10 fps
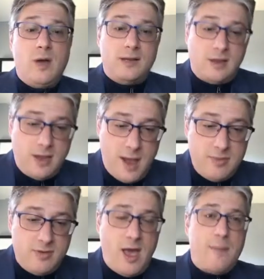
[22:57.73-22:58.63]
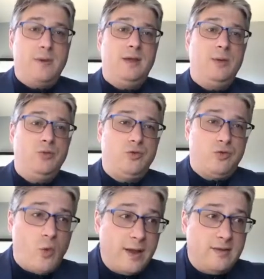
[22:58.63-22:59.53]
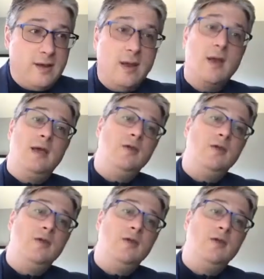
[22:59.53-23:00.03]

at the time this happened, he was 20.